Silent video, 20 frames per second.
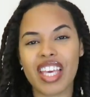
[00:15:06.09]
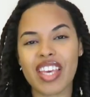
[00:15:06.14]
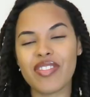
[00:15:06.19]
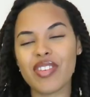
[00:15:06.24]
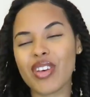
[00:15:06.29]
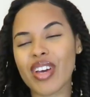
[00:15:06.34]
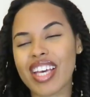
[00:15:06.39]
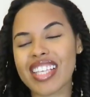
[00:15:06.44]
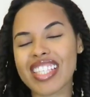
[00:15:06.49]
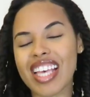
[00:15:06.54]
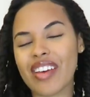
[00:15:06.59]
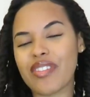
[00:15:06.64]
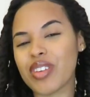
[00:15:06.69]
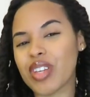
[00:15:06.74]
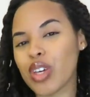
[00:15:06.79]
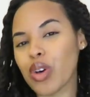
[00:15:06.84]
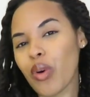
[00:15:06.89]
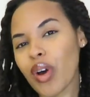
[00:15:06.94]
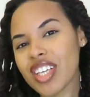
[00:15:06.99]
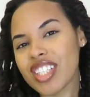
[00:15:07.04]
If you guys have
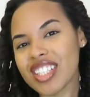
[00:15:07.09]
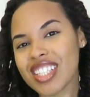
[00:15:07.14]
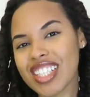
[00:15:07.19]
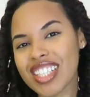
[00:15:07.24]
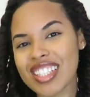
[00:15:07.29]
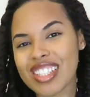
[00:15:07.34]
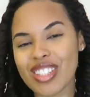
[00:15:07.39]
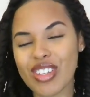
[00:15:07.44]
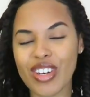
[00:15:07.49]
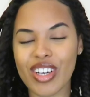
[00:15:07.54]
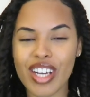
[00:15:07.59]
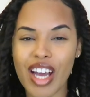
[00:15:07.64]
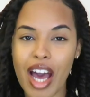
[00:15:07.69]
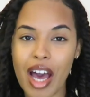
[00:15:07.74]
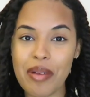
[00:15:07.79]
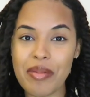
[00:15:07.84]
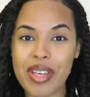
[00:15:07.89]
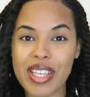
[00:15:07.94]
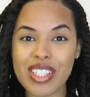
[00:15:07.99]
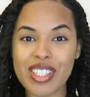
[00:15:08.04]
any questions or
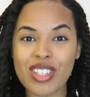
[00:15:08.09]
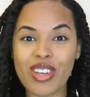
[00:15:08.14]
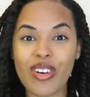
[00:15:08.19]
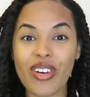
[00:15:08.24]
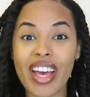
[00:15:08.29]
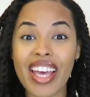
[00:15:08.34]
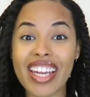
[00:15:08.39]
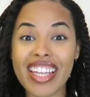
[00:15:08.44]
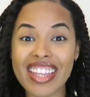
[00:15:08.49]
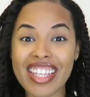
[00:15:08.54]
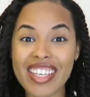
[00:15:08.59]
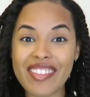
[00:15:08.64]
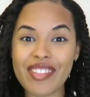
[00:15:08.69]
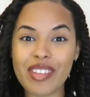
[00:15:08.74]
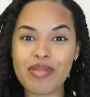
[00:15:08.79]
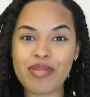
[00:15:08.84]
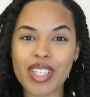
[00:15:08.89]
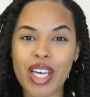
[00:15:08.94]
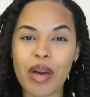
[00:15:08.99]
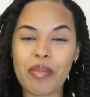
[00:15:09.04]
comments, go ahead and leave
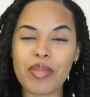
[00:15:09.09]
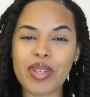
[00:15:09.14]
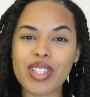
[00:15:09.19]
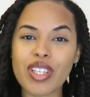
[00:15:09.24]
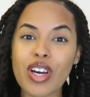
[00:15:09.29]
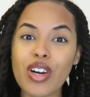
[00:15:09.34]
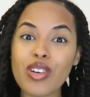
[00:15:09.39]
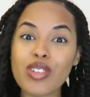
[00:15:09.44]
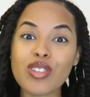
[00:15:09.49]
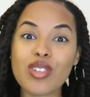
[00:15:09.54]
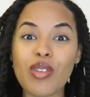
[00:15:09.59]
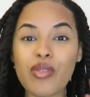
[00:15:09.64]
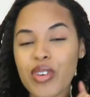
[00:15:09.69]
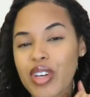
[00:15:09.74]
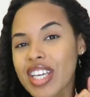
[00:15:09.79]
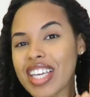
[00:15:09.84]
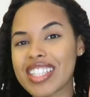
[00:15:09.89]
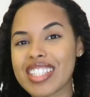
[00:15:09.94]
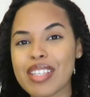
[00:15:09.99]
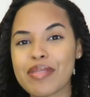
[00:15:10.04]
them down below. Don't
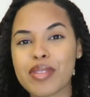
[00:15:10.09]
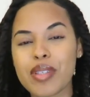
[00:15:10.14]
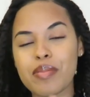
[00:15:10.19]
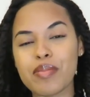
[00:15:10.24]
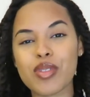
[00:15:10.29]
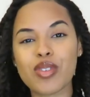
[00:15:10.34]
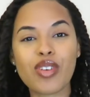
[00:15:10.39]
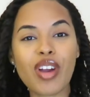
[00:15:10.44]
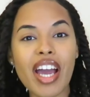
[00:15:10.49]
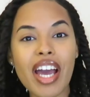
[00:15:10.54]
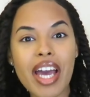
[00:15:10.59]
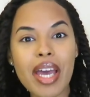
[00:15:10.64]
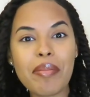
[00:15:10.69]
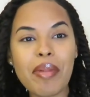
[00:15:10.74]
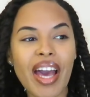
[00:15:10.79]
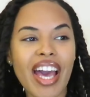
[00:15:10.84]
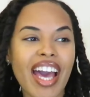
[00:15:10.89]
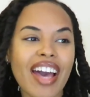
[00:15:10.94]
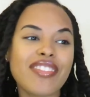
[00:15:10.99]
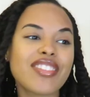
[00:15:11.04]
forget to subscribe.
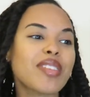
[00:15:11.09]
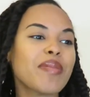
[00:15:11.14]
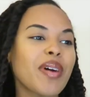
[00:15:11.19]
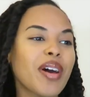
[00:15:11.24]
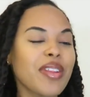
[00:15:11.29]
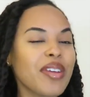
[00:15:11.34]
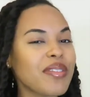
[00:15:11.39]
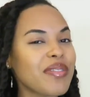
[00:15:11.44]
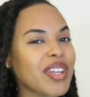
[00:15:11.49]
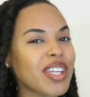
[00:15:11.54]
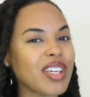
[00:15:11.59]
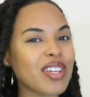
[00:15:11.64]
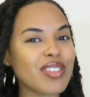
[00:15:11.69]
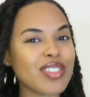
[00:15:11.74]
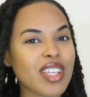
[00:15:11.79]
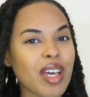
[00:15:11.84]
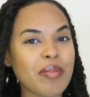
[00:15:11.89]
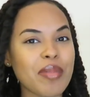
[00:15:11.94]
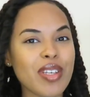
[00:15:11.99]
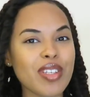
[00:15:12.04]
I have some other videos
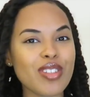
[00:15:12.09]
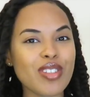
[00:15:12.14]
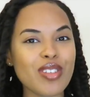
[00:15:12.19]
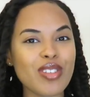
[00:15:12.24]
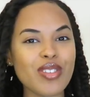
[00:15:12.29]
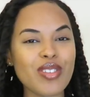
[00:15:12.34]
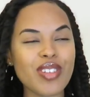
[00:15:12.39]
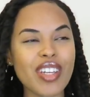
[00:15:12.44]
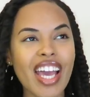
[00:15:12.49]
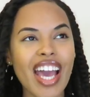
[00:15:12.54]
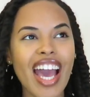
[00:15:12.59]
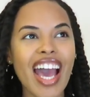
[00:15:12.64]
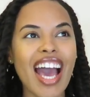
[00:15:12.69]
coming soon.